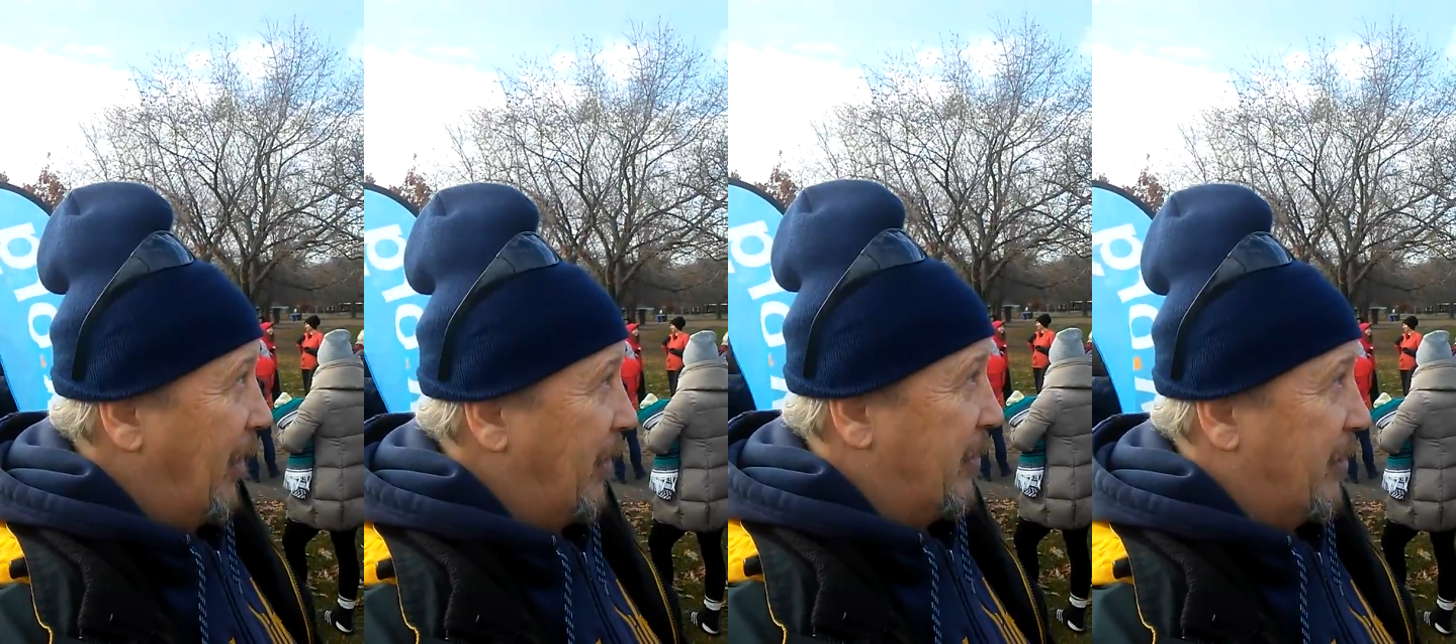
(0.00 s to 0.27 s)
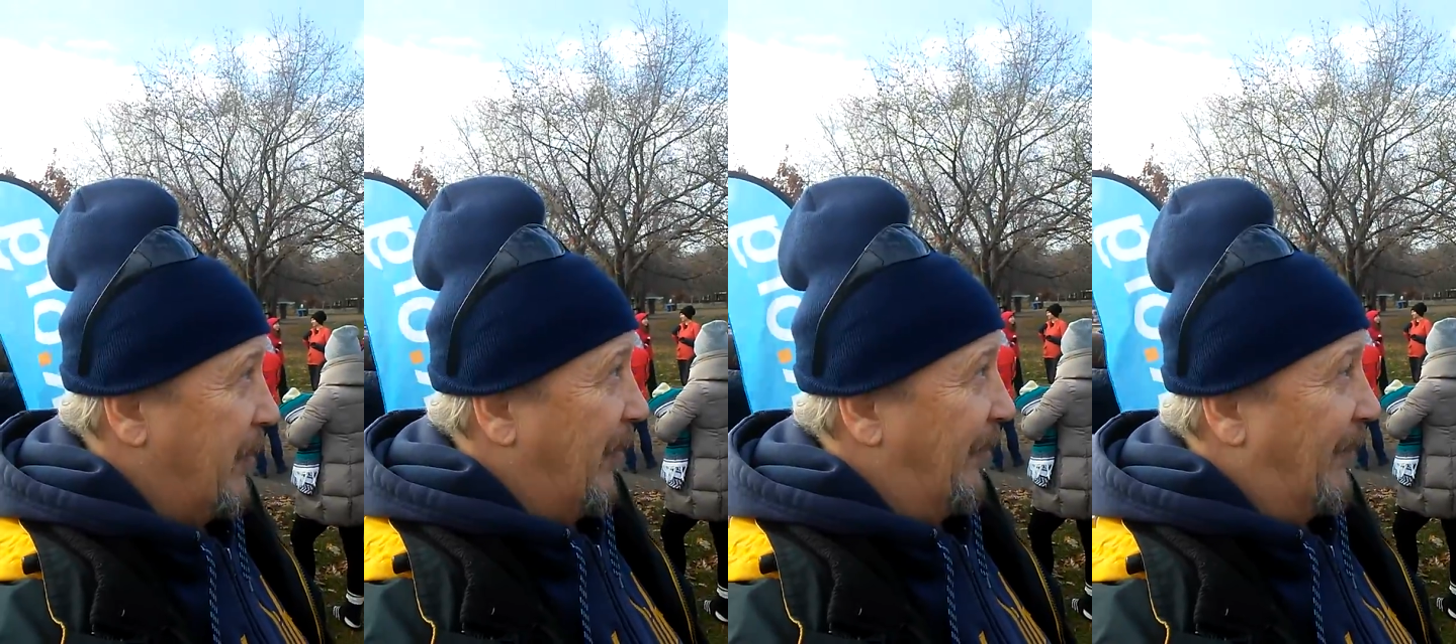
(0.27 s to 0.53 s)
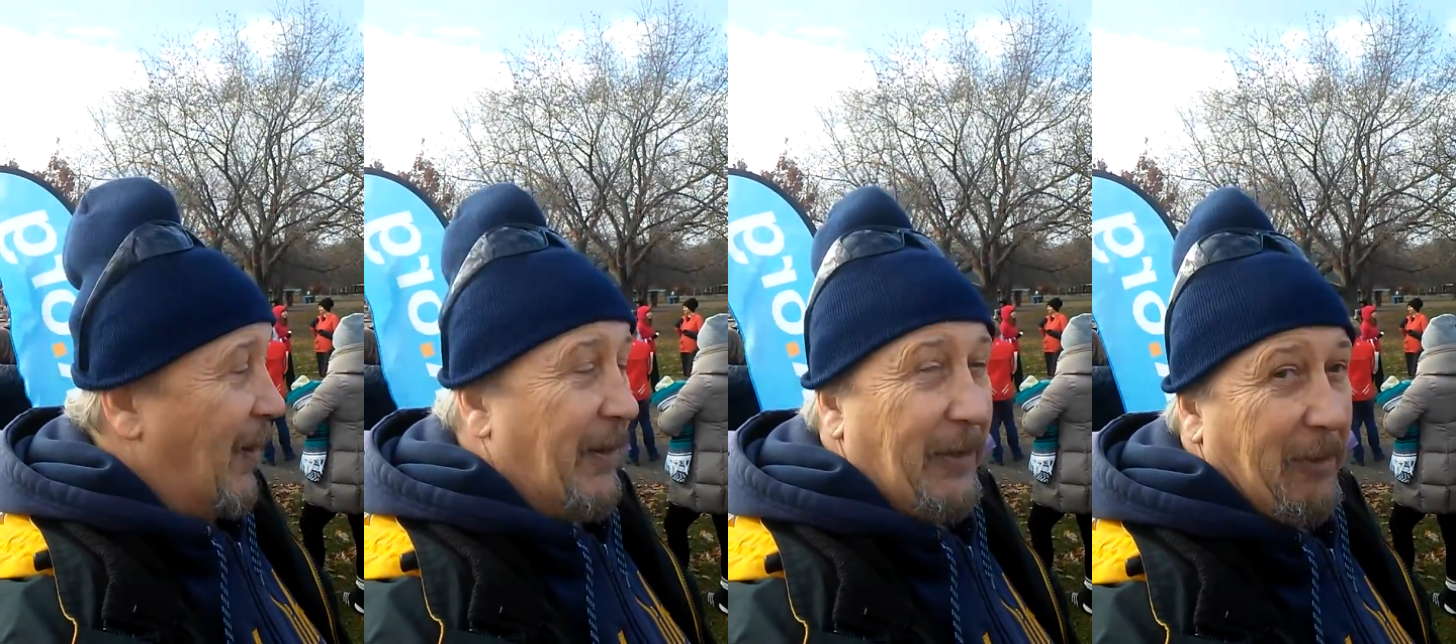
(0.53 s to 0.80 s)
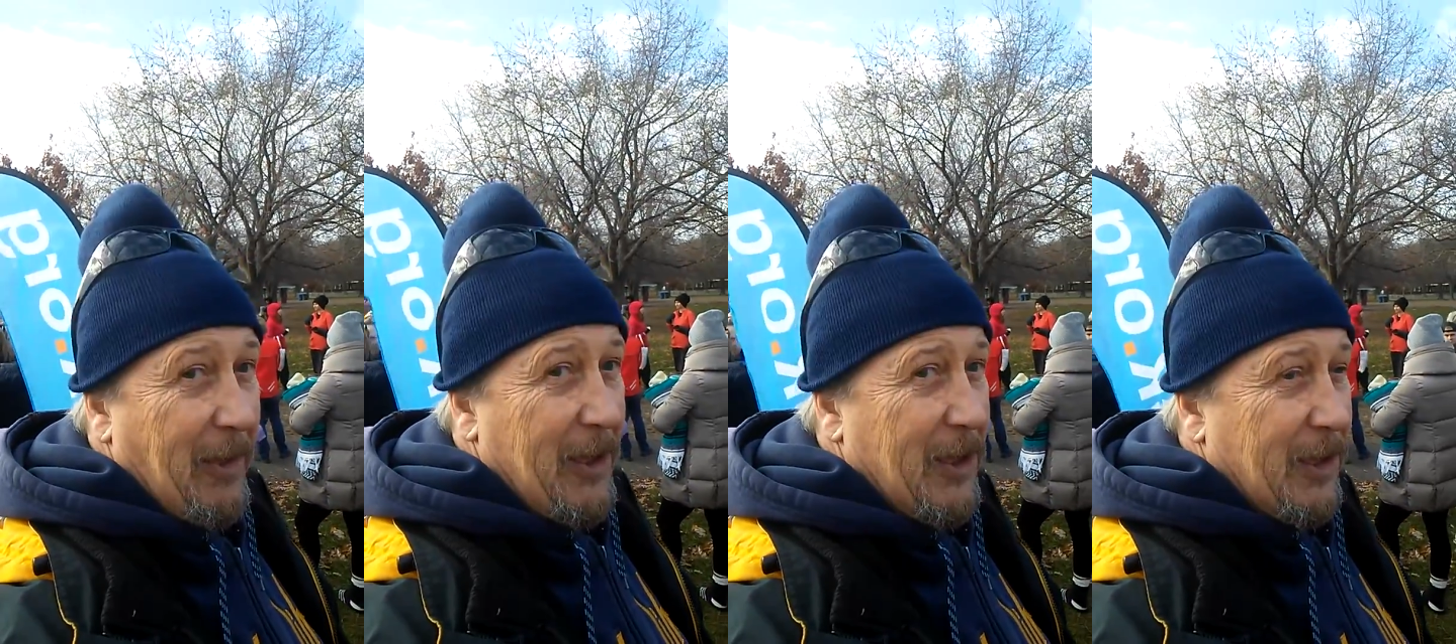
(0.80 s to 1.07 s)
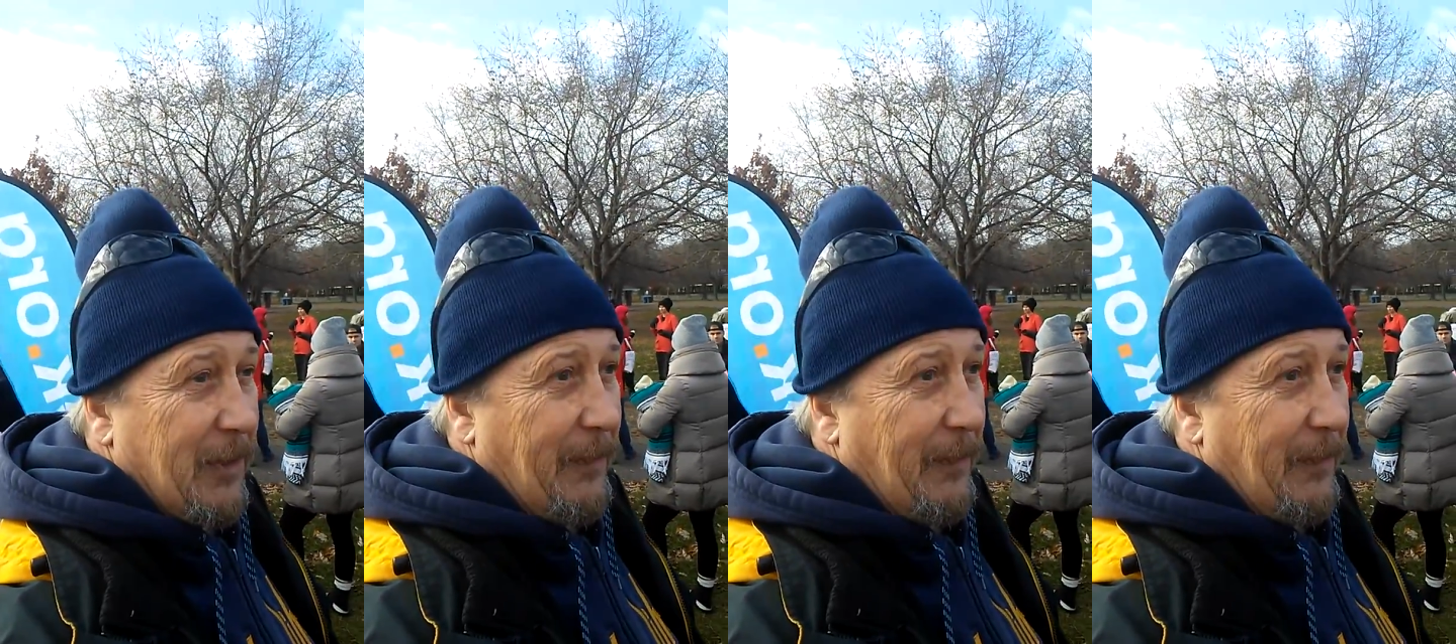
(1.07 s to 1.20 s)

It's about five degrees.